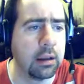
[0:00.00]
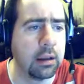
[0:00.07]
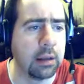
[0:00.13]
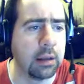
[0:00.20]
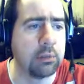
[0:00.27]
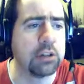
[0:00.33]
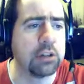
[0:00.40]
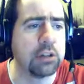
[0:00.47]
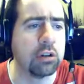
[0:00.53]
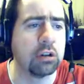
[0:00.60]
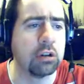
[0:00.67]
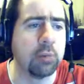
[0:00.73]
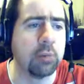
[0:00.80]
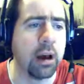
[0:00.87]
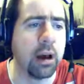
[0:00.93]
and which
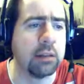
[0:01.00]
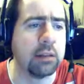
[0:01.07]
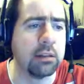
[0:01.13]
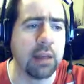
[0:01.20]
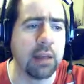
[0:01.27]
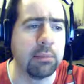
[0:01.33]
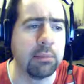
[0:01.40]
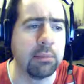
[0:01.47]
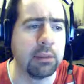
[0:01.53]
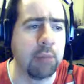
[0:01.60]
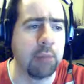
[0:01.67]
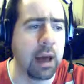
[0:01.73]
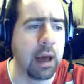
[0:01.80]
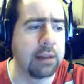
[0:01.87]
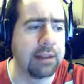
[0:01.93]
occupies this empty
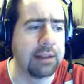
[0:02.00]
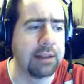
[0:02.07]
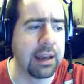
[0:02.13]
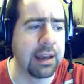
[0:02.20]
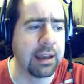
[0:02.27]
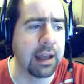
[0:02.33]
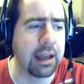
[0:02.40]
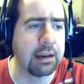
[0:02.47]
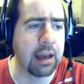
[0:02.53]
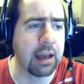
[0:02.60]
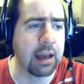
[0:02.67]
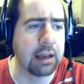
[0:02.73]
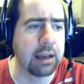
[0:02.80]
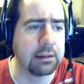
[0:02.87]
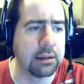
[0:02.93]
mind day and
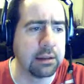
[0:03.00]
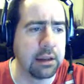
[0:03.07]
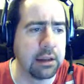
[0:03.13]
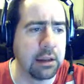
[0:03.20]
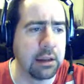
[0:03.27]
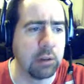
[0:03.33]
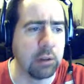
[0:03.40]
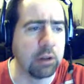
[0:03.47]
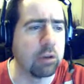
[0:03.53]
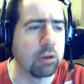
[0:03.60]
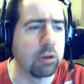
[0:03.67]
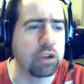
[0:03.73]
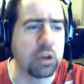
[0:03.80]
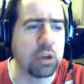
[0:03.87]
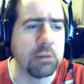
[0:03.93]
night? Will you
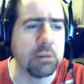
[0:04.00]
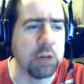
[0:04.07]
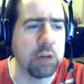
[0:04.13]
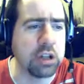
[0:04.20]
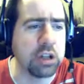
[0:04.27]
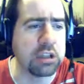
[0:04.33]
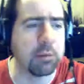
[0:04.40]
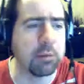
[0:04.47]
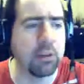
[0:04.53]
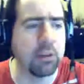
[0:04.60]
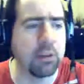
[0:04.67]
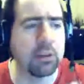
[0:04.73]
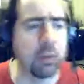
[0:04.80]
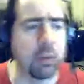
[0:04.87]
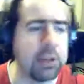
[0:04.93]
not show a mercy upon
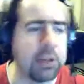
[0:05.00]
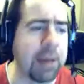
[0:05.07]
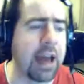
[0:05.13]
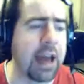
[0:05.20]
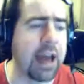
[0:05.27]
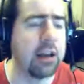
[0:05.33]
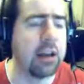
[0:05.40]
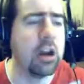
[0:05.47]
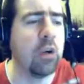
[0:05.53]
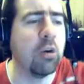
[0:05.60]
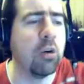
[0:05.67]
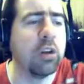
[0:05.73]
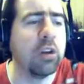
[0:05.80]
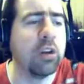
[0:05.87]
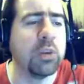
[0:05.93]
this weak man,
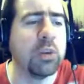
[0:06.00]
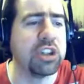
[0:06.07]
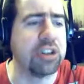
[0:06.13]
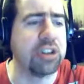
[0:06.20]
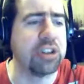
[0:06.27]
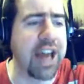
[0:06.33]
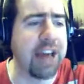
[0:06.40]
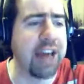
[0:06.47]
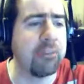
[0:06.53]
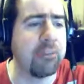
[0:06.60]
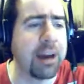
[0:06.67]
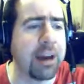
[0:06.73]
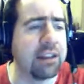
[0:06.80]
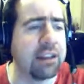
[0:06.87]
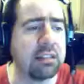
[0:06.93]
who only wishes to have
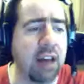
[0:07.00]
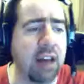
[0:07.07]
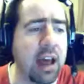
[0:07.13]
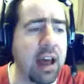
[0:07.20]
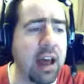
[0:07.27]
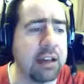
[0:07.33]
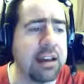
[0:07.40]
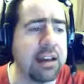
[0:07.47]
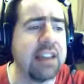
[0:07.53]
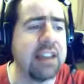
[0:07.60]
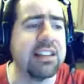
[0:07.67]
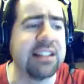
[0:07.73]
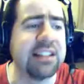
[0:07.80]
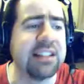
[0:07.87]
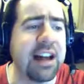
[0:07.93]
by his side
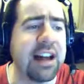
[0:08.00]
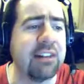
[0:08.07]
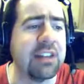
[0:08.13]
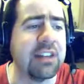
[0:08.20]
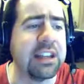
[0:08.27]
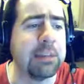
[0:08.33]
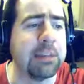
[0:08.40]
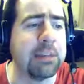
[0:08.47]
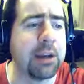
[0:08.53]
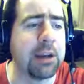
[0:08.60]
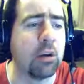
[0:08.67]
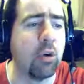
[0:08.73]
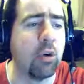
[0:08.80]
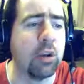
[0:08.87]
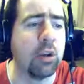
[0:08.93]
this love that he may
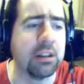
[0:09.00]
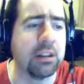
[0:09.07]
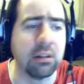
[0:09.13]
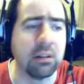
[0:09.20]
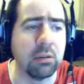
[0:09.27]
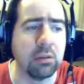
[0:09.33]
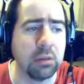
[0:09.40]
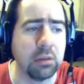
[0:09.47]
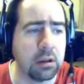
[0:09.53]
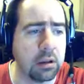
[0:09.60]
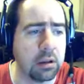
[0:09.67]
call his own?